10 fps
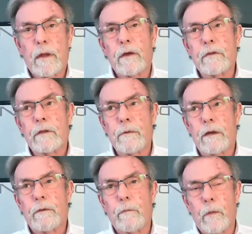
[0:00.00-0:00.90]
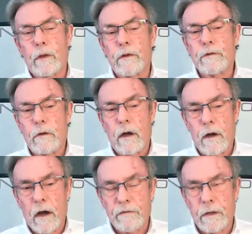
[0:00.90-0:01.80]
because I drink really
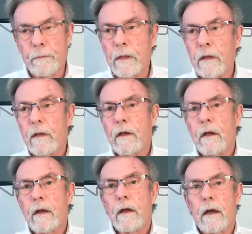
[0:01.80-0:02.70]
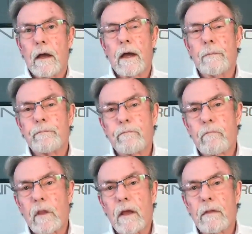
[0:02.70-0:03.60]
strong coffee, uh,
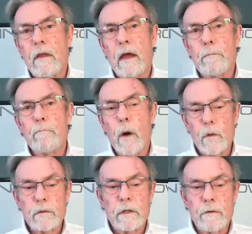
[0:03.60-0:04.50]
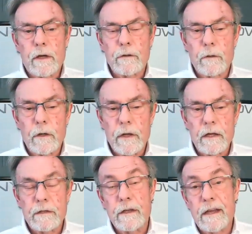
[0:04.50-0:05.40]
I mostly drink during the
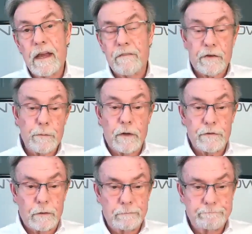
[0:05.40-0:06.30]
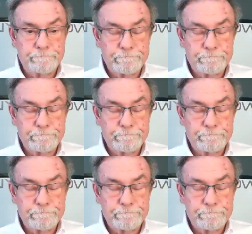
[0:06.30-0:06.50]
day decaf espresso.